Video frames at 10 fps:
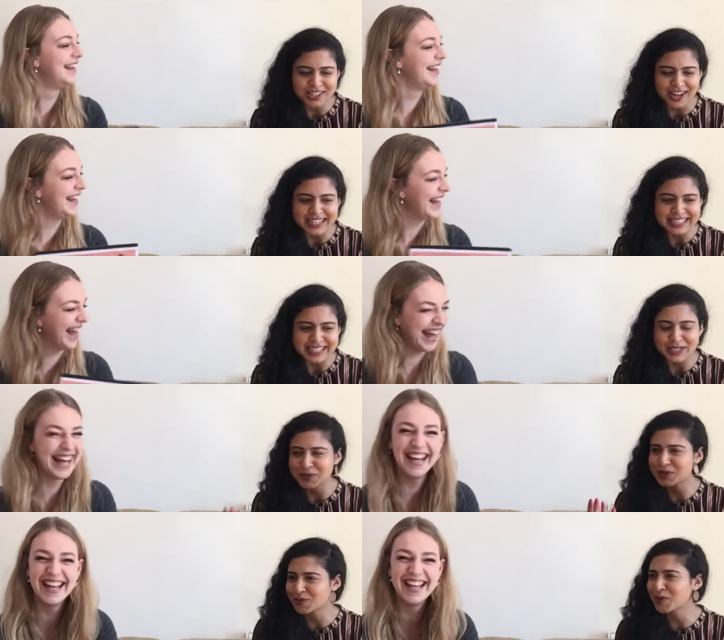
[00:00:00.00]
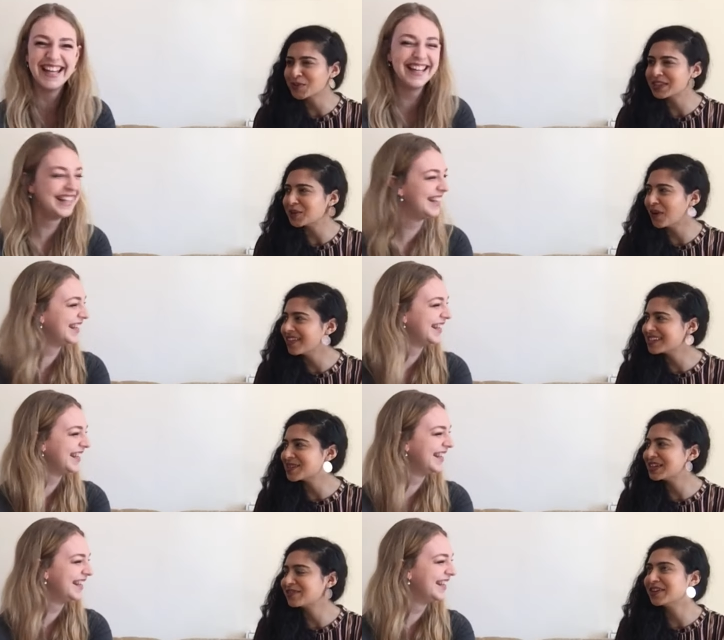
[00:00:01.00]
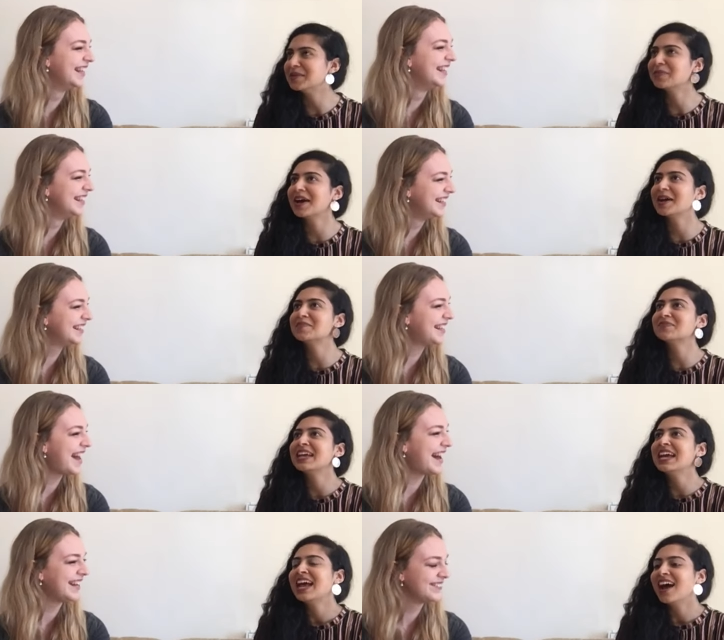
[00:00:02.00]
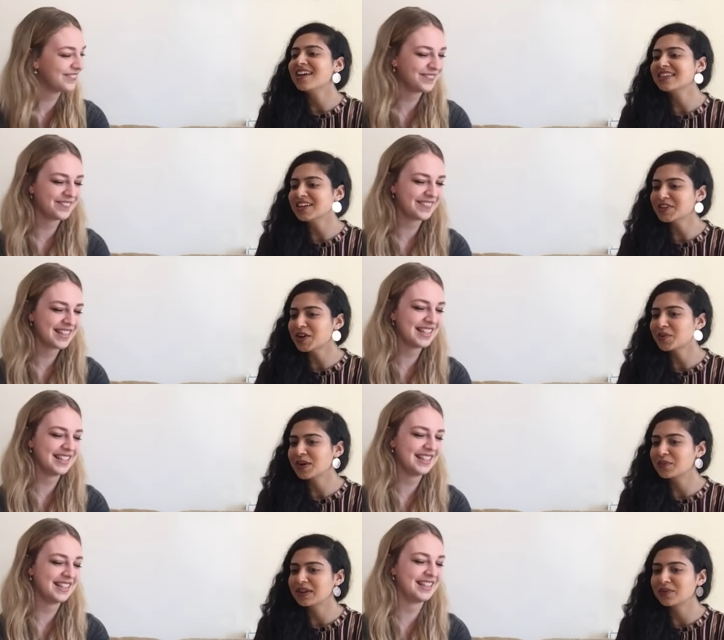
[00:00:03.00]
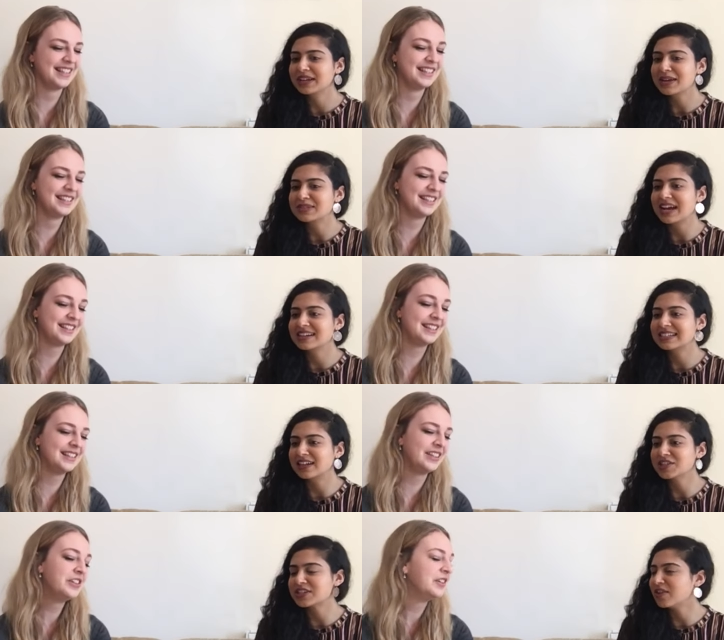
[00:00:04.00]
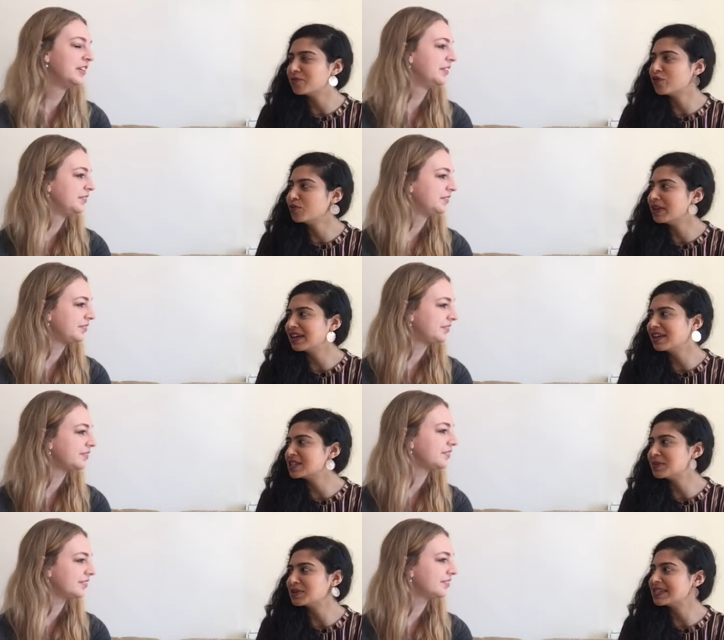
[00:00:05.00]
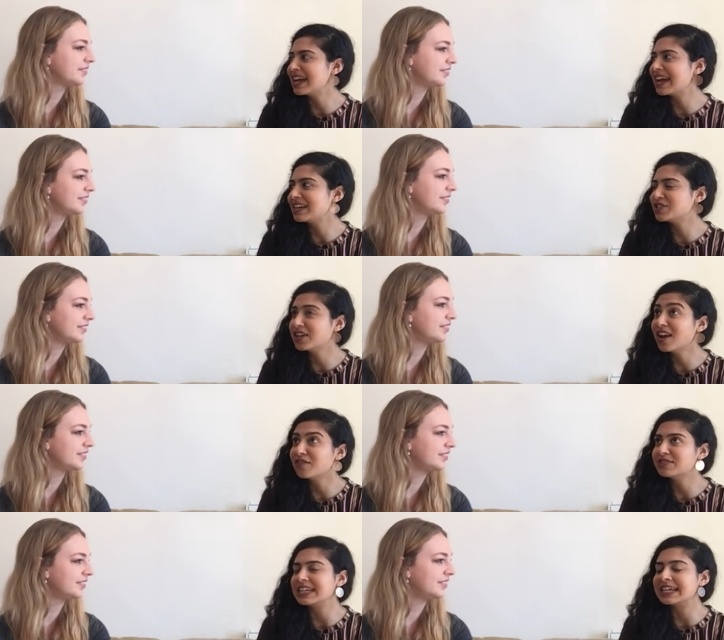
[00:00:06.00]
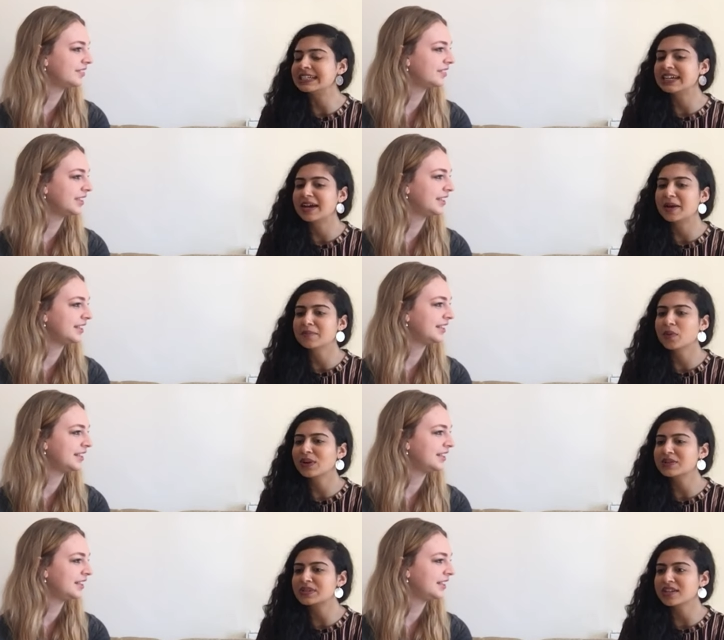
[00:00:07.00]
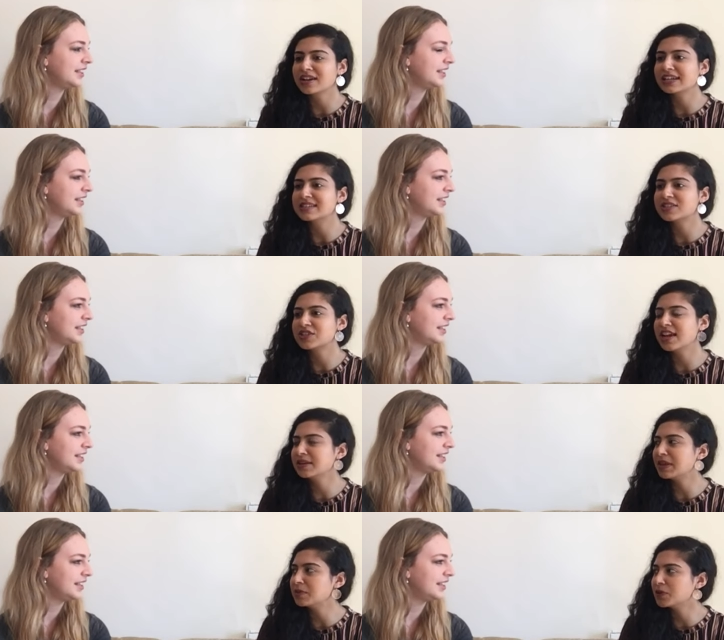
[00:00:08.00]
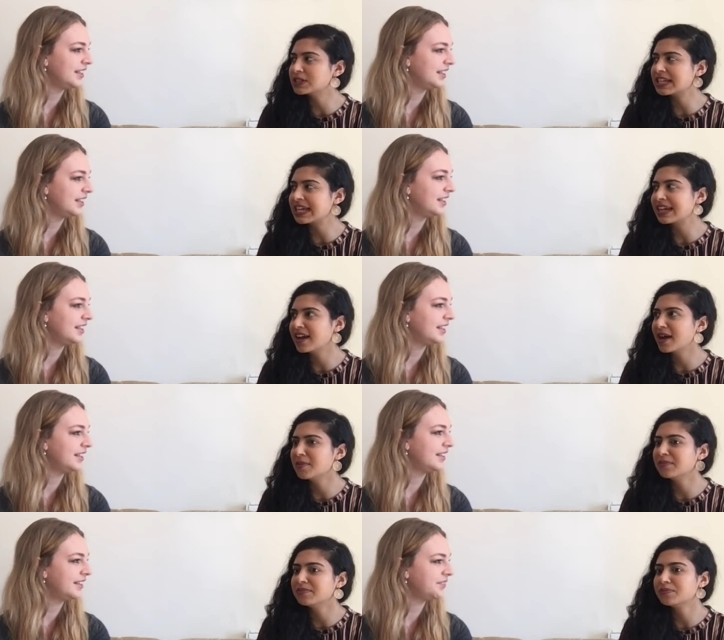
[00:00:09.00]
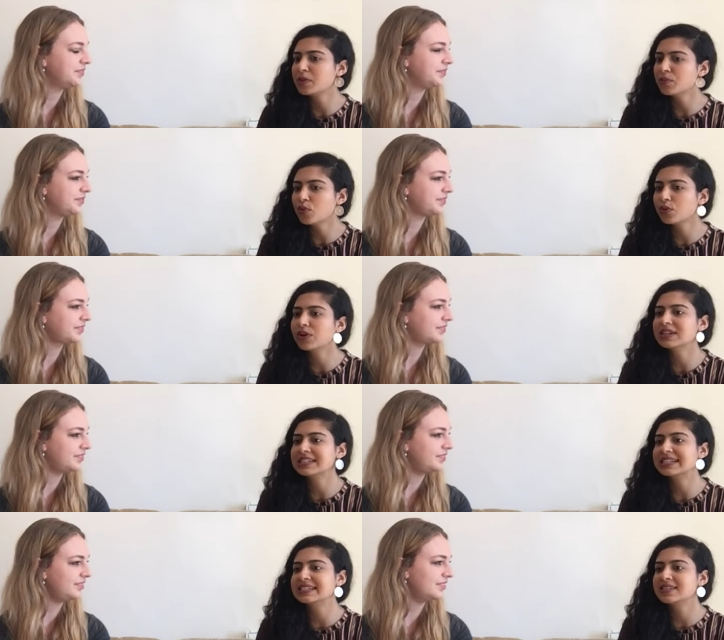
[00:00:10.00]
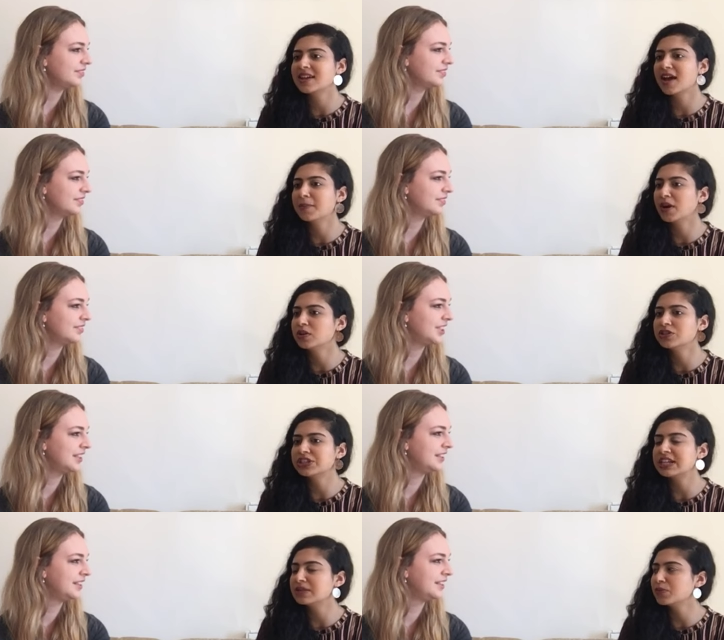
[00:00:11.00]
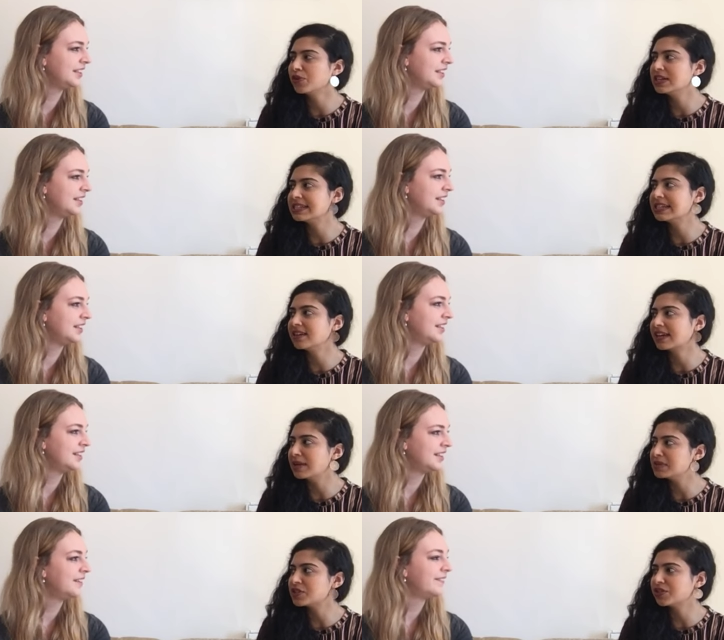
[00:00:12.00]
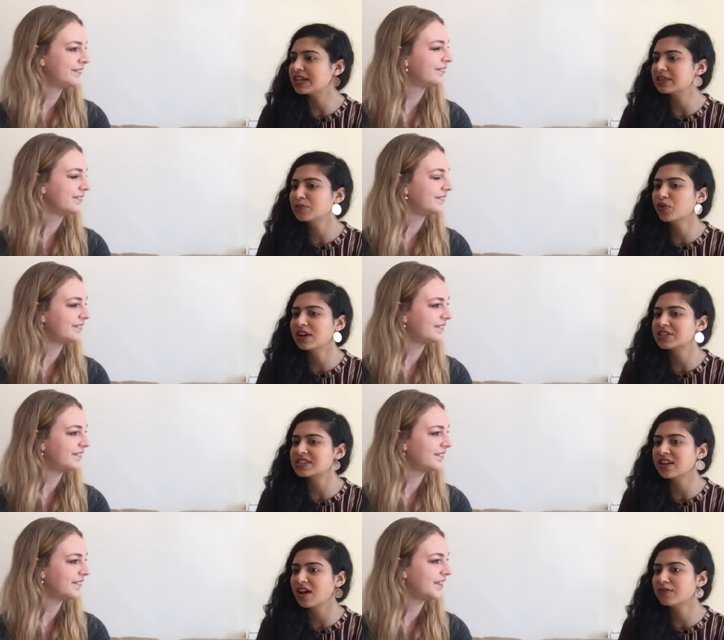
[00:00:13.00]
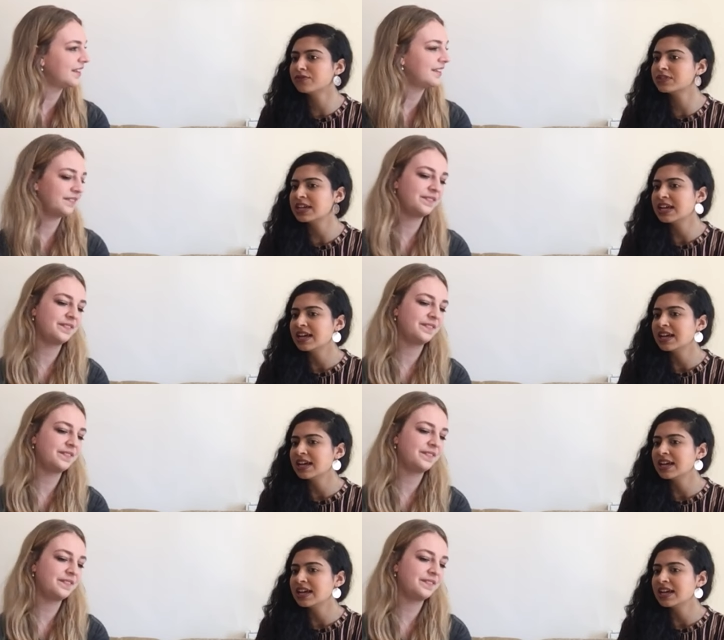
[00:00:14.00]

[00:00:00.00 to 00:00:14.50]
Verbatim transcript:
Speaker 1: scientist what's wrong with you why are they so different but um, yeah i think i don't know when, when it came to acting i just loved performing i used to be on stage loved it um, but when it was science just learning about the body um, the more i did uh, biology the more i did like chemistry the more i just loved